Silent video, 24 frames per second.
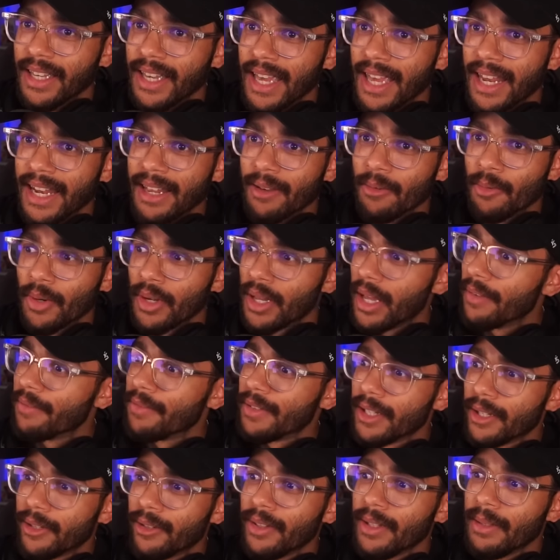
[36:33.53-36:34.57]
and it will have
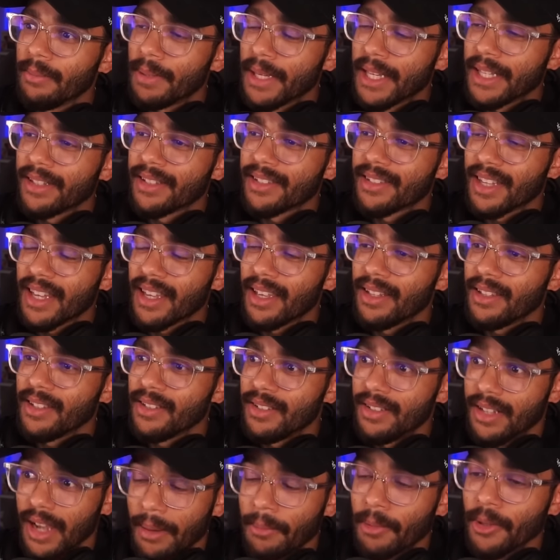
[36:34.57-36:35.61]
literally been the same
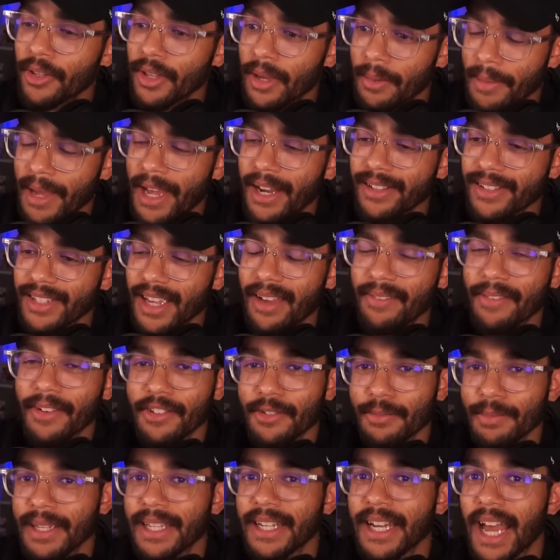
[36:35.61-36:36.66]
double the amount of time i
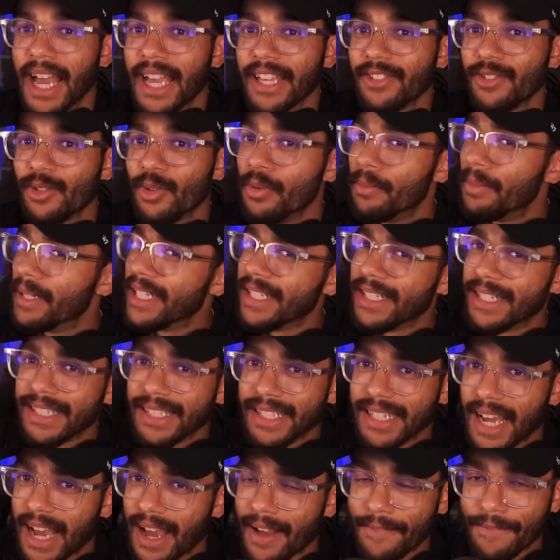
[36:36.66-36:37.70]
spent in high school but it does
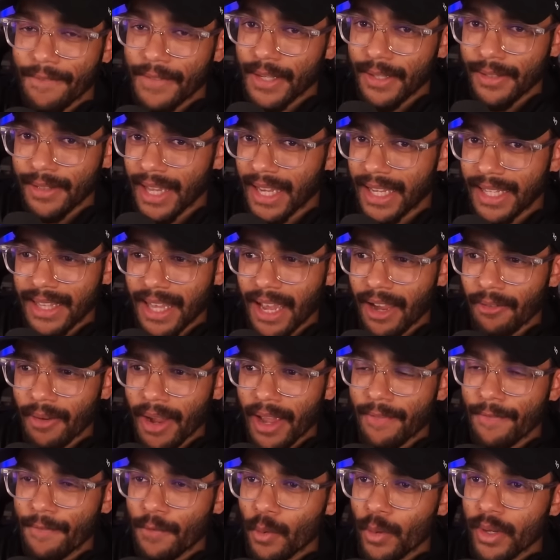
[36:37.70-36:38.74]
not feel like that
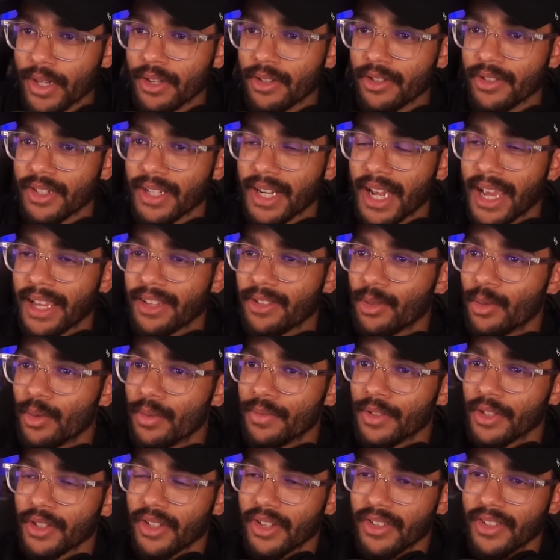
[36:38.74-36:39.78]
right four years in high school
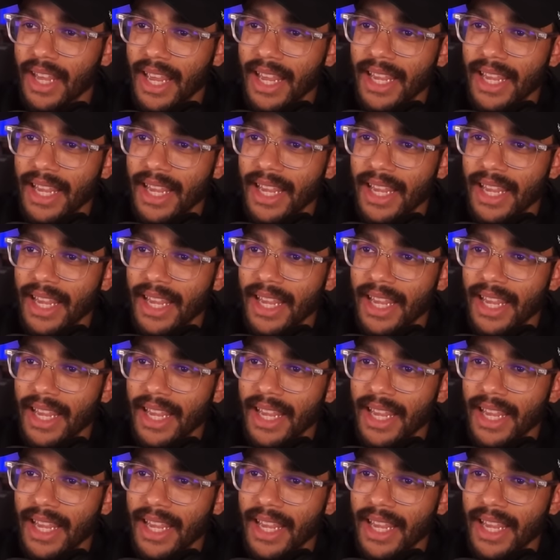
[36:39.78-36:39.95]
versus